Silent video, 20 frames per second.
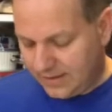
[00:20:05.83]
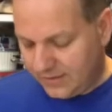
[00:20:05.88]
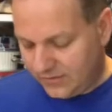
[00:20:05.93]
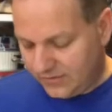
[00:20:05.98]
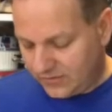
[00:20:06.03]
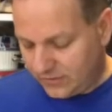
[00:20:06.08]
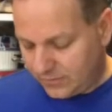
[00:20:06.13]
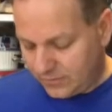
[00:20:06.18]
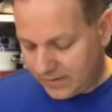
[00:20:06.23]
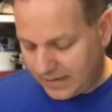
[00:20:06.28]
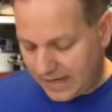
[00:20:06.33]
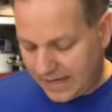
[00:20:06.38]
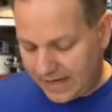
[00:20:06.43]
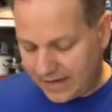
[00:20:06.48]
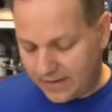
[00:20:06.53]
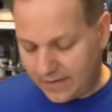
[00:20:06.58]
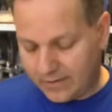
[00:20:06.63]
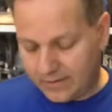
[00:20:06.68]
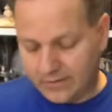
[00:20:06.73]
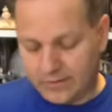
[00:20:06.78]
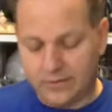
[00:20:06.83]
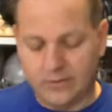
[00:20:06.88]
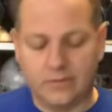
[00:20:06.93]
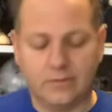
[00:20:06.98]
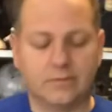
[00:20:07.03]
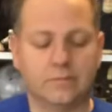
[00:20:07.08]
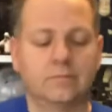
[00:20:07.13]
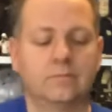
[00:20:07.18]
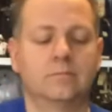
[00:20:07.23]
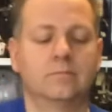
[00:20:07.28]
So we got our
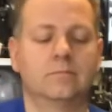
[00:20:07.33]
little